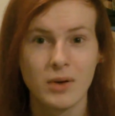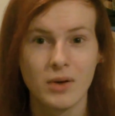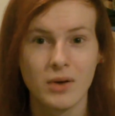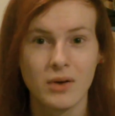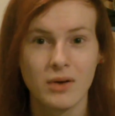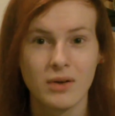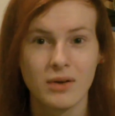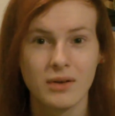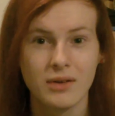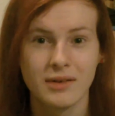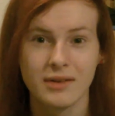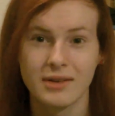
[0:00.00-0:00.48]

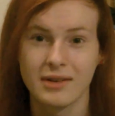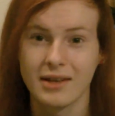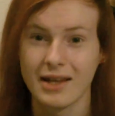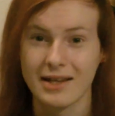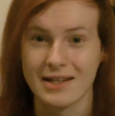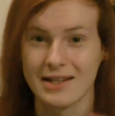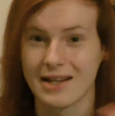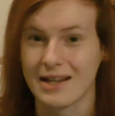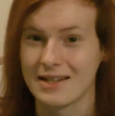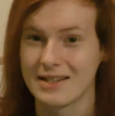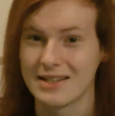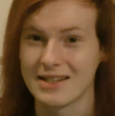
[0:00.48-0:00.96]
but
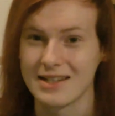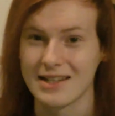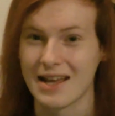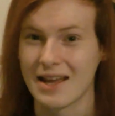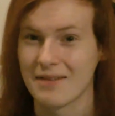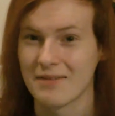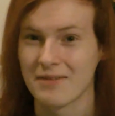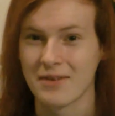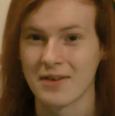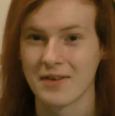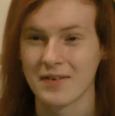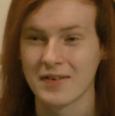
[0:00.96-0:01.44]
they tend to
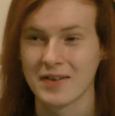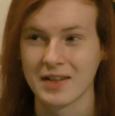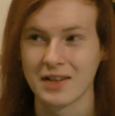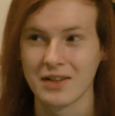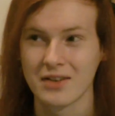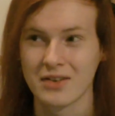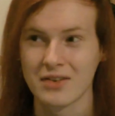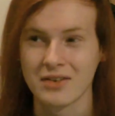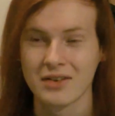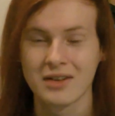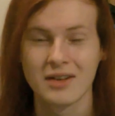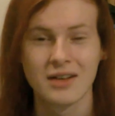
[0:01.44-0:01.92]
get
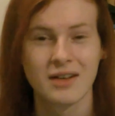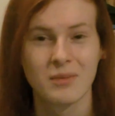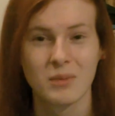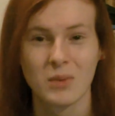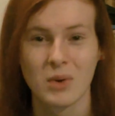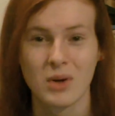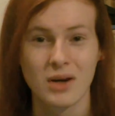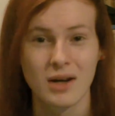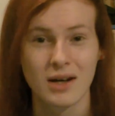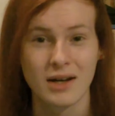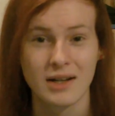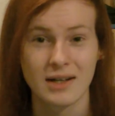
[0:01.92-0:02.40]
very long.
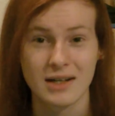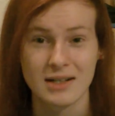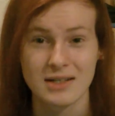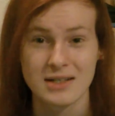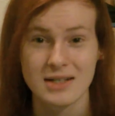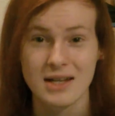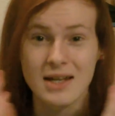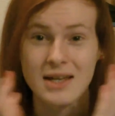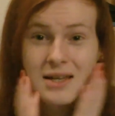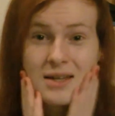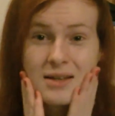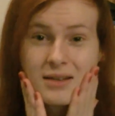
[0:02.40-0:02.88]
What can
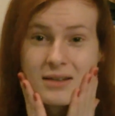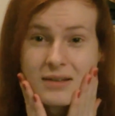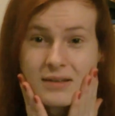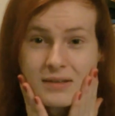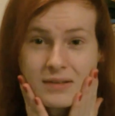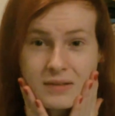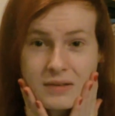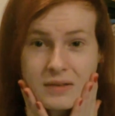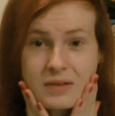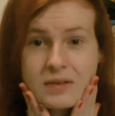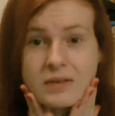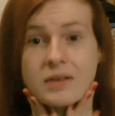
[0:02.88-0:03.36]
I say?
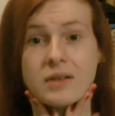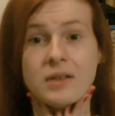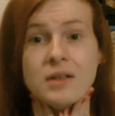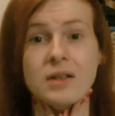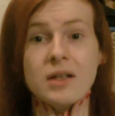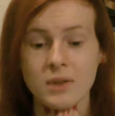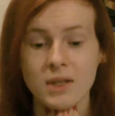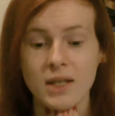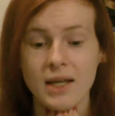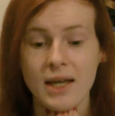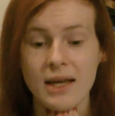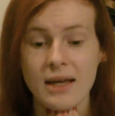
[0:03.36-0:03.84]

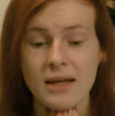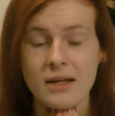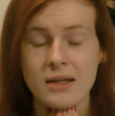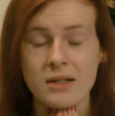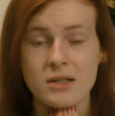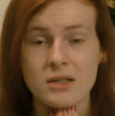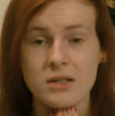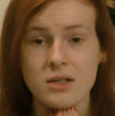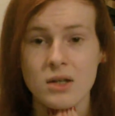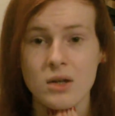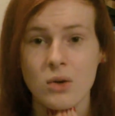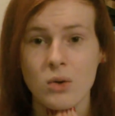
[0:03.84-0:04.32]
Yeah,
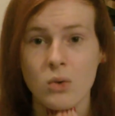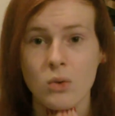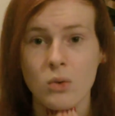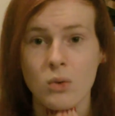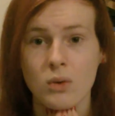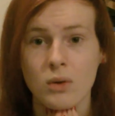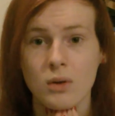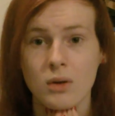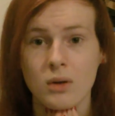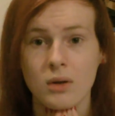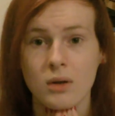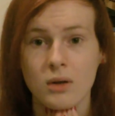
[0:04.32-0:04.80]

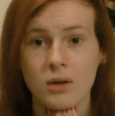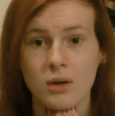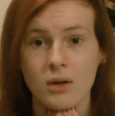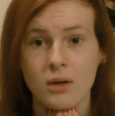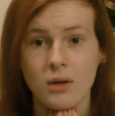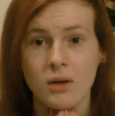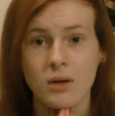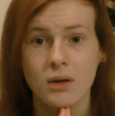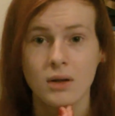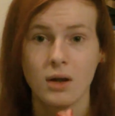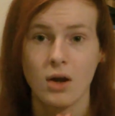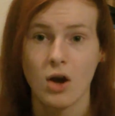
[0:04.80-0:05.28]
so
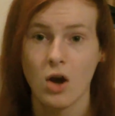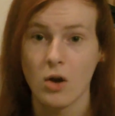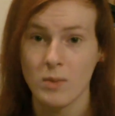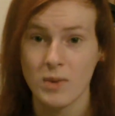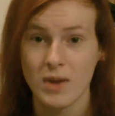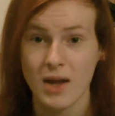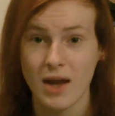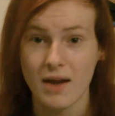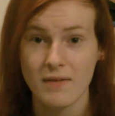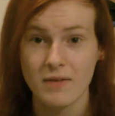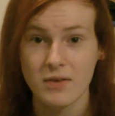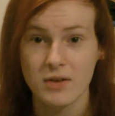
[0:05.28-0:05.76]

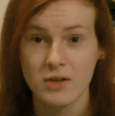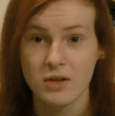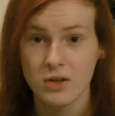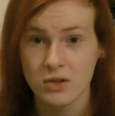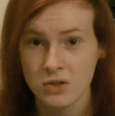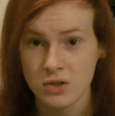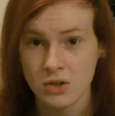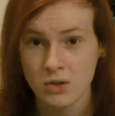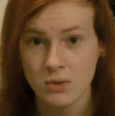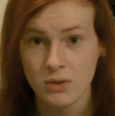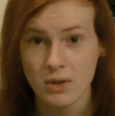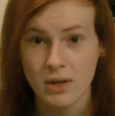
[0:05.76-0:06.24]
hope you have a
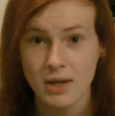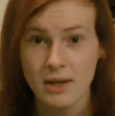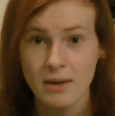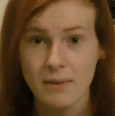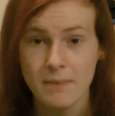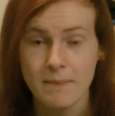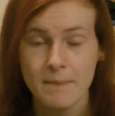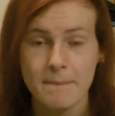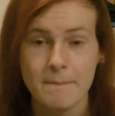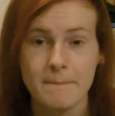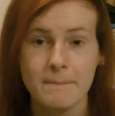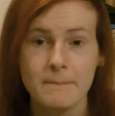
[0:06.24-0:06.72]
good new
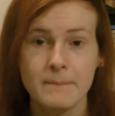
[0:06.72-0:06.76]
year,